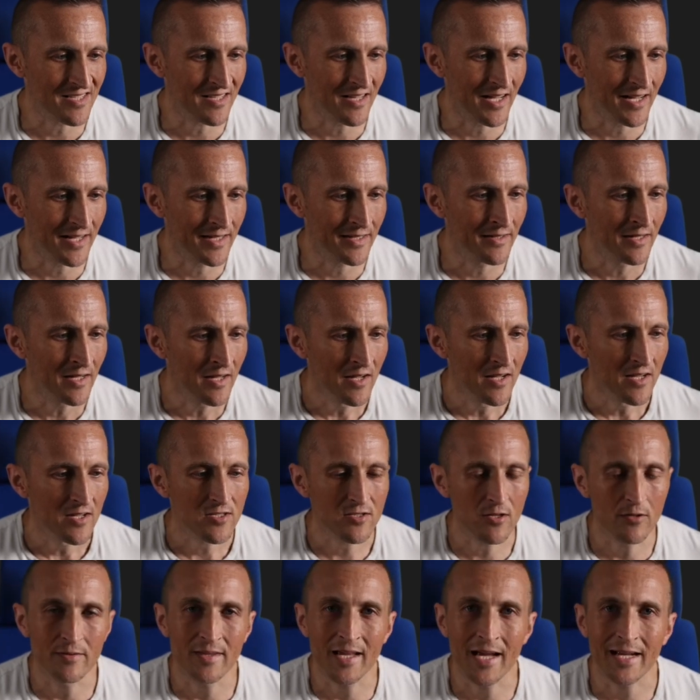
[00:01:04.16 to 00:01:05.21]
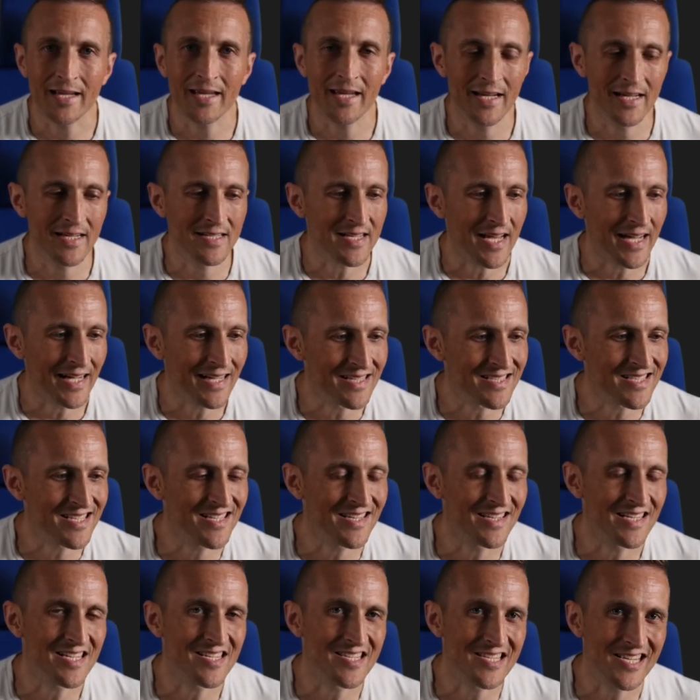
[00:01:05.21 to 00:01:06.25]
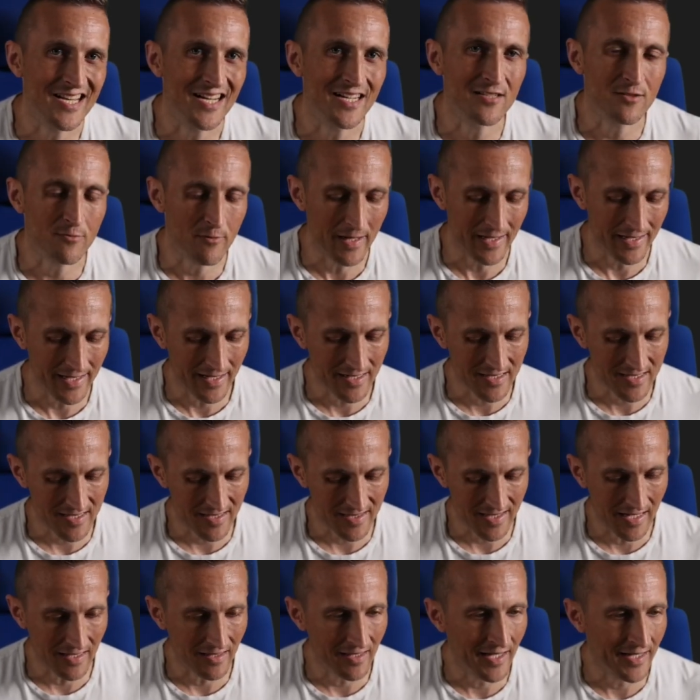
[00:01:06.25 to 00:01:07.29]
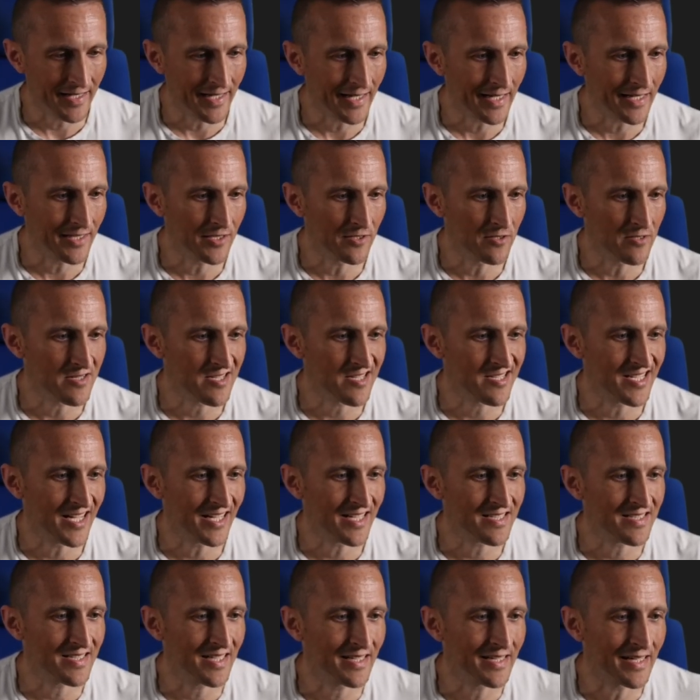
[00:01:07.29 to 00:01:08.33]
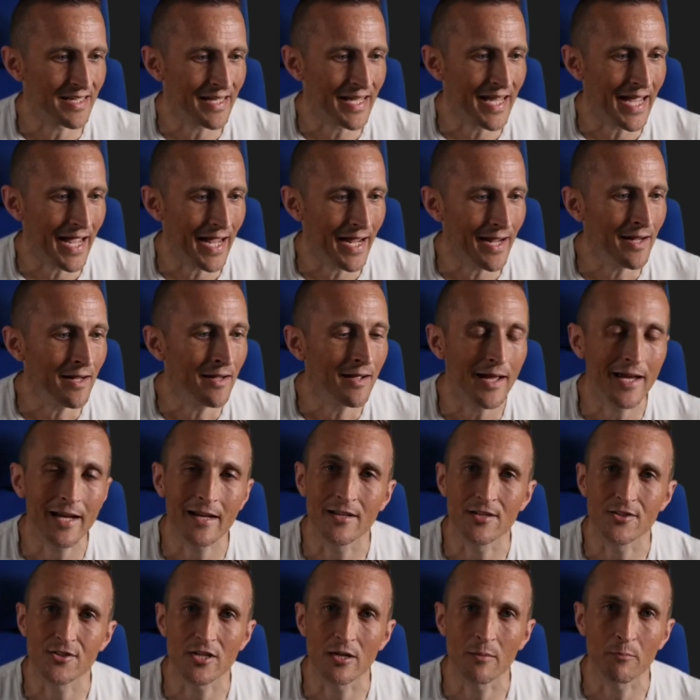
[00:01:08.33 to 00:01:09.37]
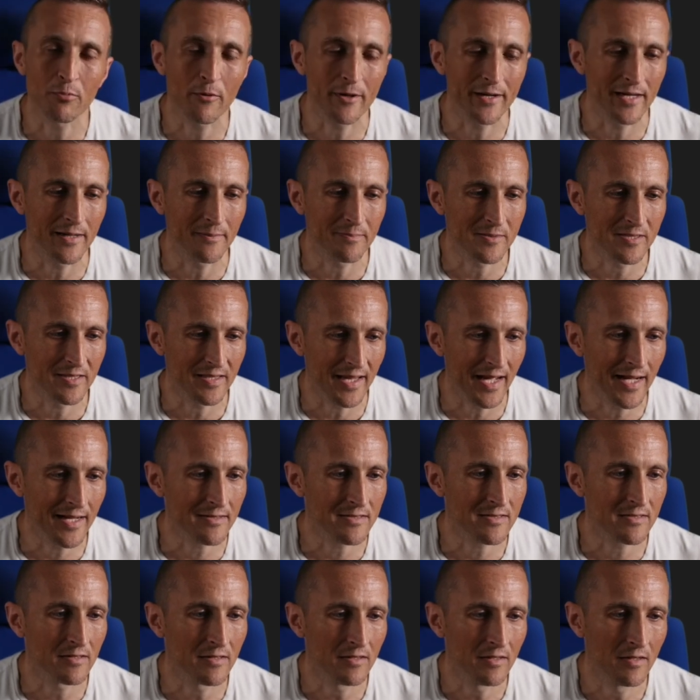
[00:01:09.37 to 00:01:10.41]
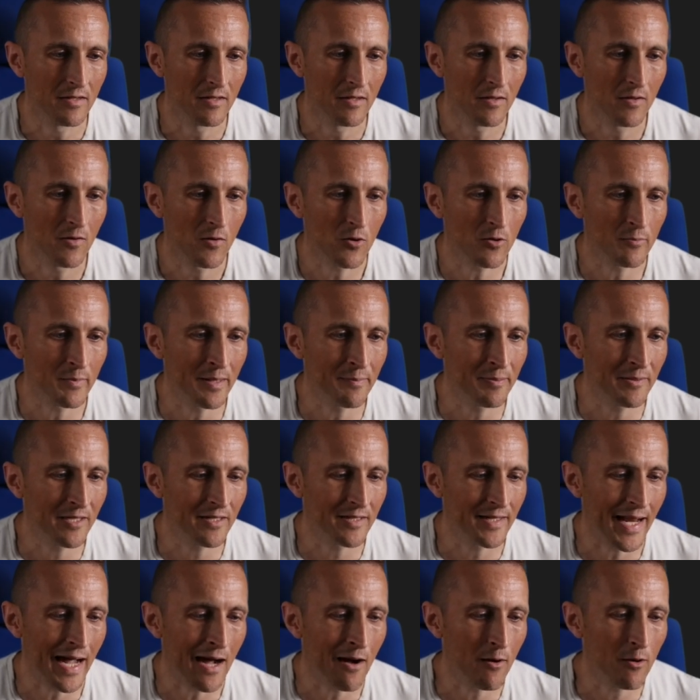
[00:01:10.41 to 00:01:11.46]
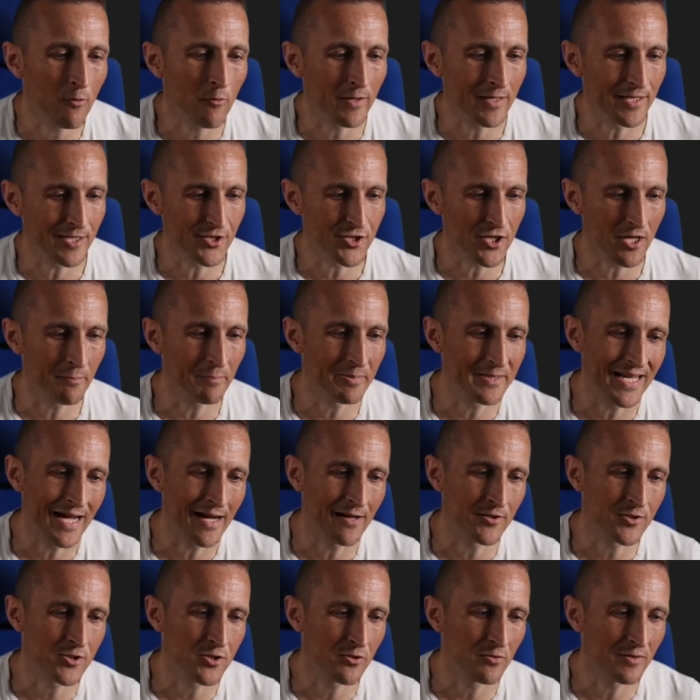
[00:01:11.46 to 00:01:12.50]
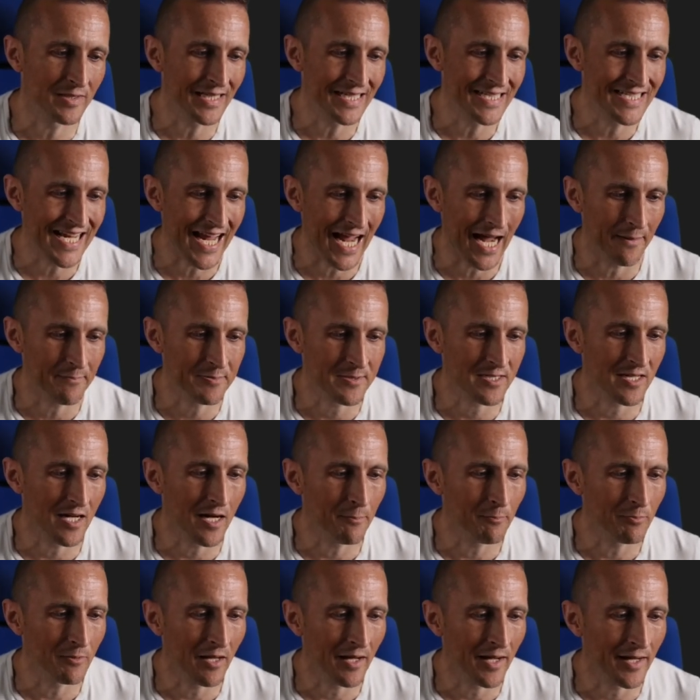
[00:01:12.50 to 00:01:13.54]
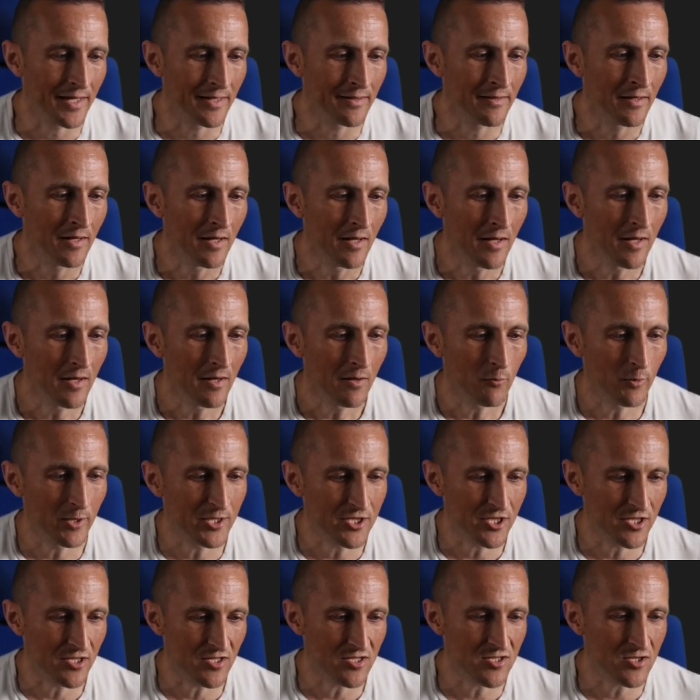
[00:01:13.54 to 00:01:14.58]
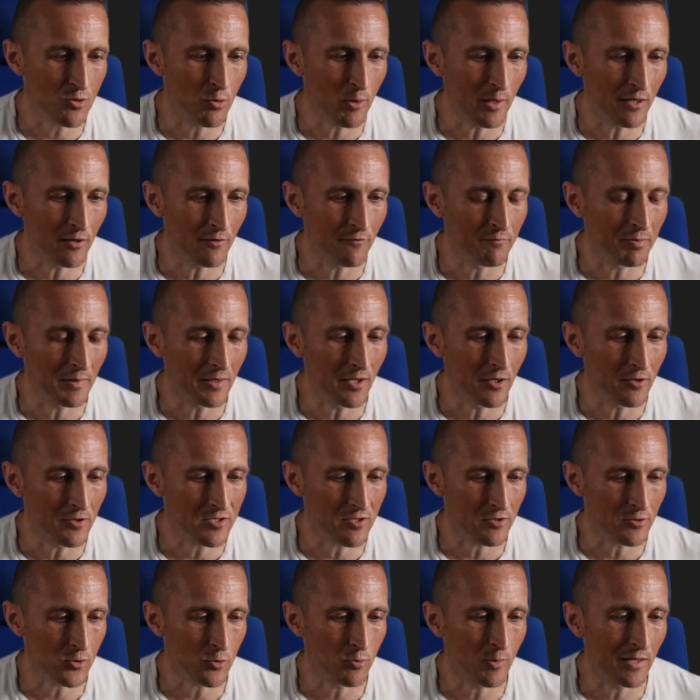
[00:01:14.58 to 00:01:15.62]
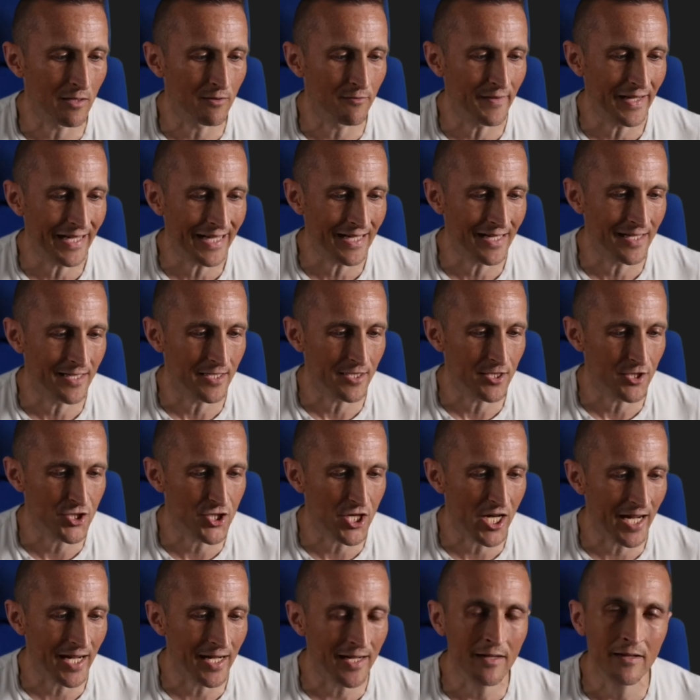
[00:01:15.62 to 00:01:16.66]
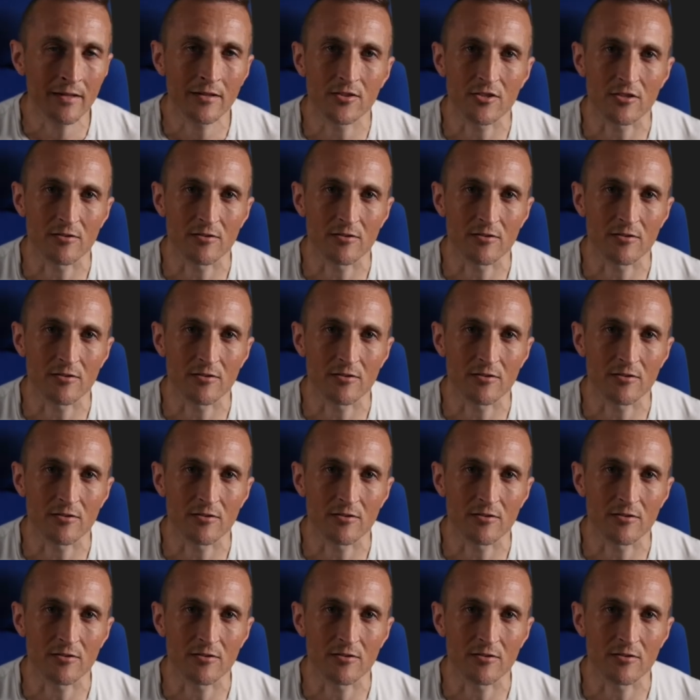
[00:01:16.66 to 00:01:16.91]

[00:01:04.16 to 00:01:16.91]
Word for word: line. So in that case, I can see the six right next to that line. I can use six then and K. I can jump right up to that. Or maybe now I want to jump down to the tab stop line, which is 12 below. So 12 and J.